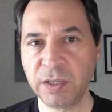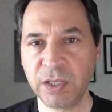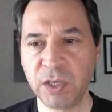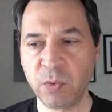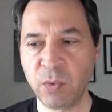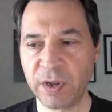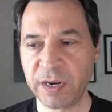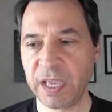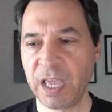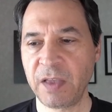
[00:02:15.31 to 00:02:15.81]
you
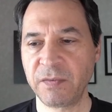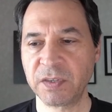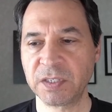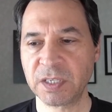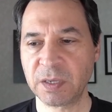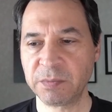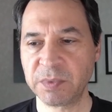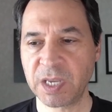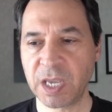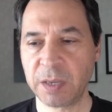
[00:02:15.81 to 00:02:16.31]
want to have
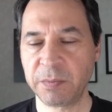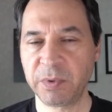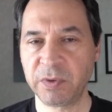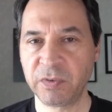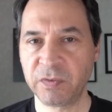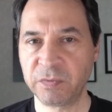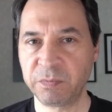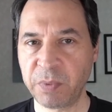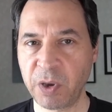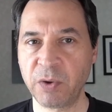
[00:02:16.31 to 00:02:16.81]
some type
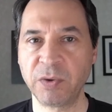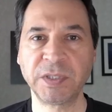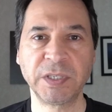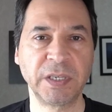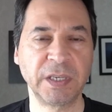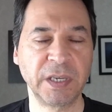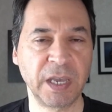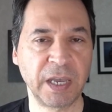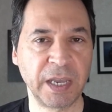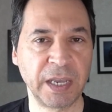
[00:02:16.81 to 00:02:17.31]
of
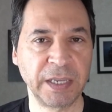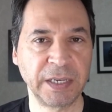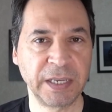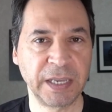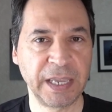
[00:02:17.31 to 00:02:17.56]
posing guide